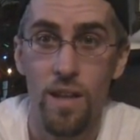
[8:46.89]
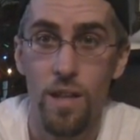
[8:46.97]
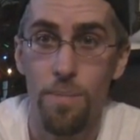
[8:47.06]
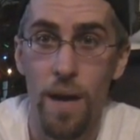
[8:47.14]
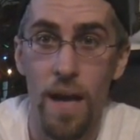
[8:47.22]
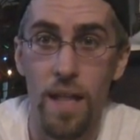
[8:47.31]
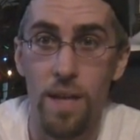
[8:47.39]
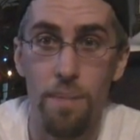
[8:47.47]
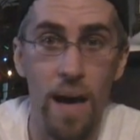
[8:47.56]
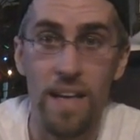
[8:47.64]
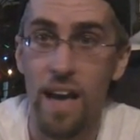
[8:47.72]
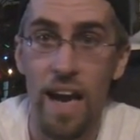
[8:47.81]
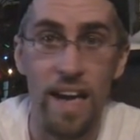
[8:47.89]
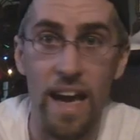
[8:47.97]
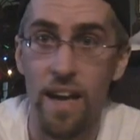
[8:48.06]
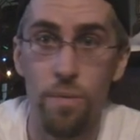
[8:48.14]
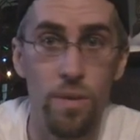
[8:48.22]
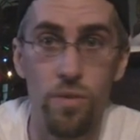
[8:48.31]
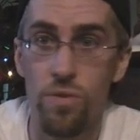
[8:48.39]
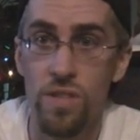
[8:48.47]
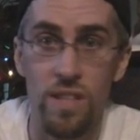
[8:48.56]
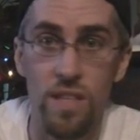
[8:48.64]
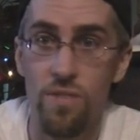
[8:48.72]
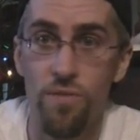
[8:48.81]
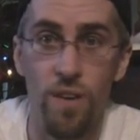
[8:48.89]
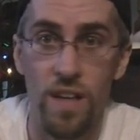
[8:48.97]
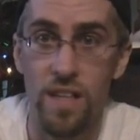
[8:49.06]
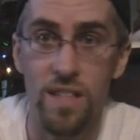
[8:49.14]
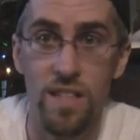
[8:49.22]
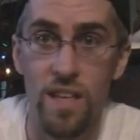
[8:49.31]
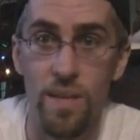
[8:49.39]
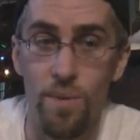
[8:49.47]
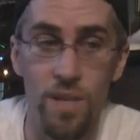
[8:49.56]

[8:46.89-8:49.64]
They're probably like, my God, how did we lose to this fucking team?